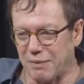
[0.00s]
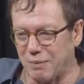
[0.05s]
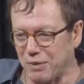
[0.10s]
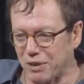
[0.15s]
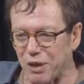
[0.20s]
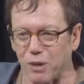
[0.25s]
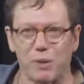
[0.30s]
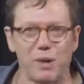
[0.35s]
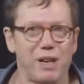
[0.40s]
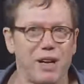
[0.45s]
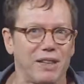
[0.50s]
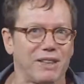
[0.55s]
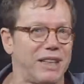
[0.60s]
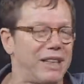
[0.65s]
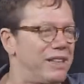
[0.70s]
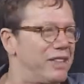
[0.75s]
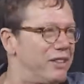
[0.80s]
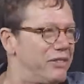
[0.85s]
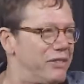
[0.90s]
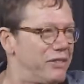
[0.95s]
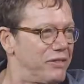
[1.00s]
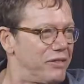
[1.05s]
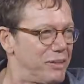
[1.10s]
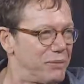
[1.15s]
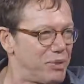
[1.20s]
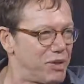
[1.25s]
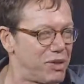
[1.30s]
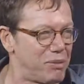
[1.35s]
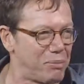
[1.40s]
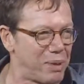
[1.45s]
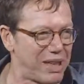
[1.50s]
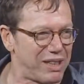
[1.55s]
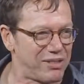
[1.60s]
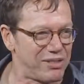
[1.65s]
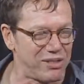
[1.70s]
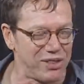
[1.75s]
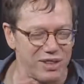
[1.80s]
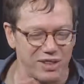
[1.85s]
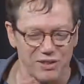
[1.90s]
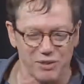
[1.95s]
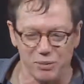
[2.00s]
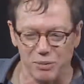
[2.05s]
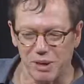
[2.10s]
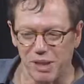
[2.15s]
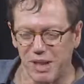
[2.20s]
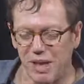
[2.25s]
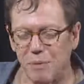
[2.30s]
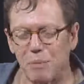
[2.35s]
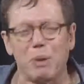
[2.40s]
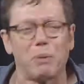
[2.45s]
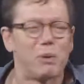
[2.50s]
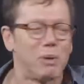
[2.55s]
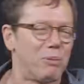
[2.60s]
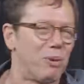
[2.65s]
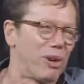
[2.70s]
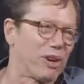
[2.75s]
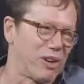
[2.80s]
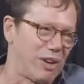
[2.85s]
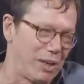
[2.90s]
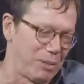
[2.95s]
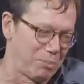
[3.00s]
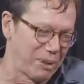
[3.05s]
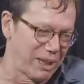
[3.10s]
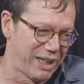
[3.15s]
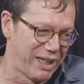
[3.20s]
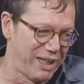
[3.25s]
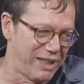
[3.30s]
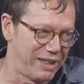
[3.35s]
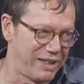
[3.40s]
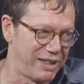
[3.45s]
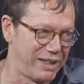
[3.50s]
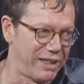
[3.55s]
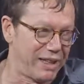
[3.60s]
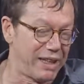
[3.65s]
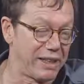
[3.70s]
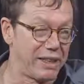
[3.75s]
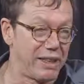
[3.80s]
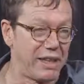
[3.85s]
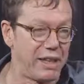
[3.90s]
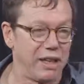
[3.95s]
So we're not that different from chimpanzees, but we're more complicated than that.